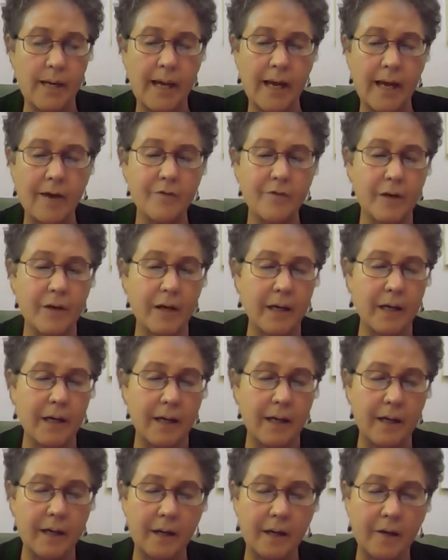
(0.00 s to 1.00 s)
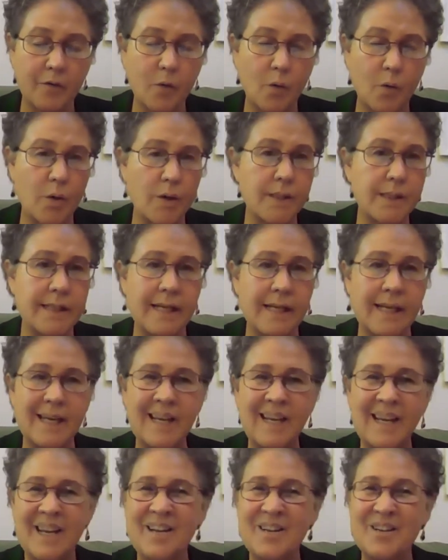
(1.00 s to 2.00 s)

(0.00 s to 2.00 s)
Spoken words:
have, of course, the